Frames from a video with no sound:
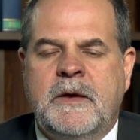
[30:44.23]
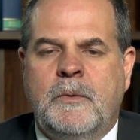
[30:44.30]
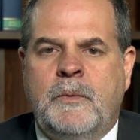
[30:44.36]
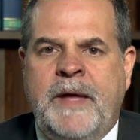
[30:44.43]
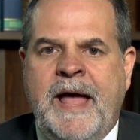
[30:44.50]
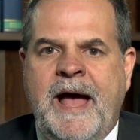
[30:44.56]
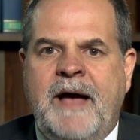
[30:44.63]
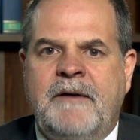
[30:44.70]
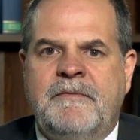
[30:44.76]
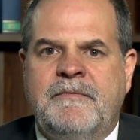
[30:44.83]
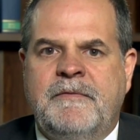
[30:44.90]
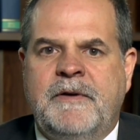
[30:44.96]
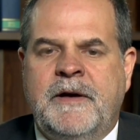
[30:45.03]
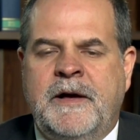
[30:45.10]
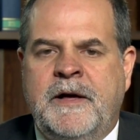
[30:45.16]

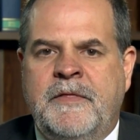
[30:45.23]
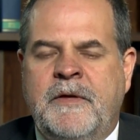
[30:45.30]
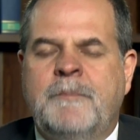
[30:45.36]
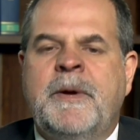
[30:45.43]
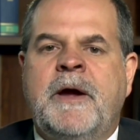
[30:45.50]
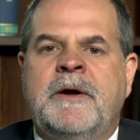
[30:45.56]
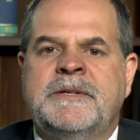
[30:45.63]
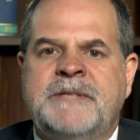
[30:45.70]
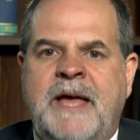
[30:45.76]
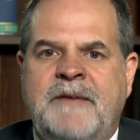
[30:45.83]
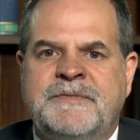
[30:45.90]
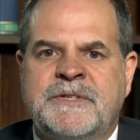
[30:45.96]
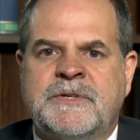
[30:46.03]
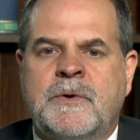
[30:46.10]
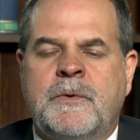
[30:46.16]
that parents
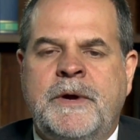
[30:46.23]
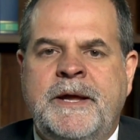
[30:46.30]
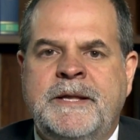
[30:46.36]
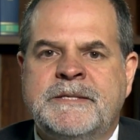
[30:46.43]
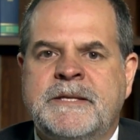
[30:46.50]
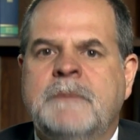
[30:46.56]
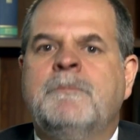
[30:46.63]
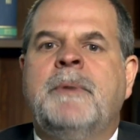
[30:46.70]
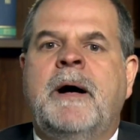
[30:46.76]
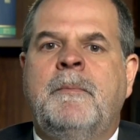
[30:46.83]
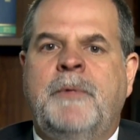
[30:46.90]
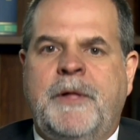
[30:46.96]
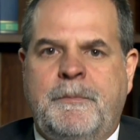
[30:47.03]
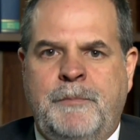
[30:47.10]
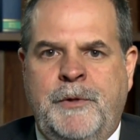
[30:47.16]
have screens in
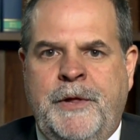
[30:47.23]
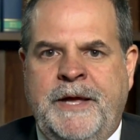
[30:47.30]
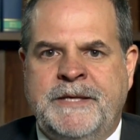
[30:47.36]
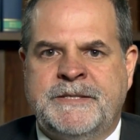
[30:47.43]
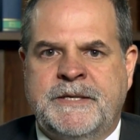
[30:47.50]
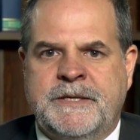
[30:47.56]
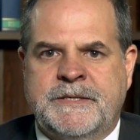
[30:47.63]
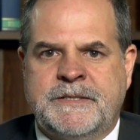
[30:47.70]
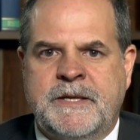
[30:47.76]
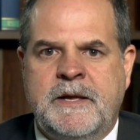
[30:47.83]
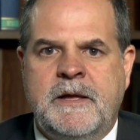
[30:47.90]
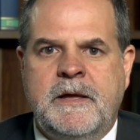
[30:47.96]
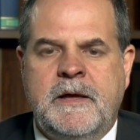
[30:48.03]
public places.